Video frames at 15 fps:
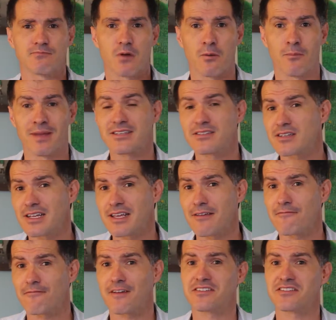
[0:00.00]
Amazingly
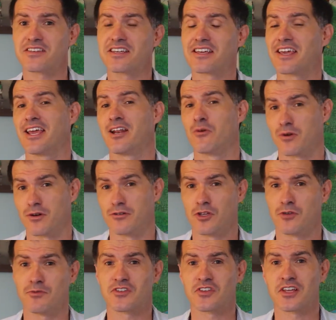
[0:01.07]
facing inward.
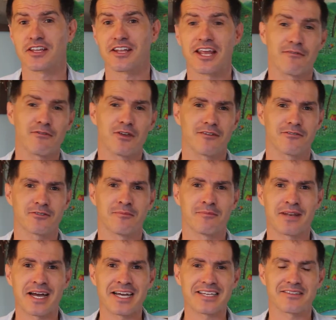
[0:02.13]
You would think that if you have some
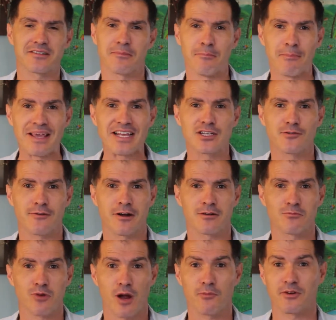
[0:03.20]
nice beachfront
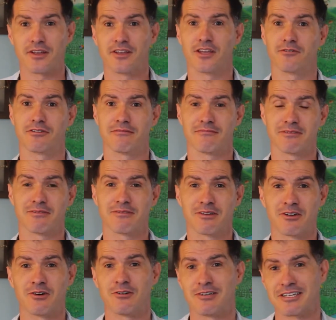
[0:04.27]
property, you would
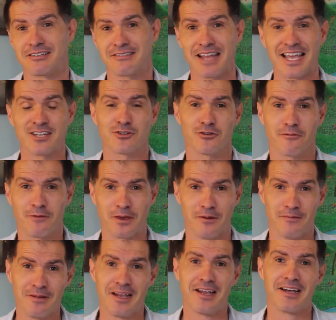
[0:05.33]
go and enjoy the view.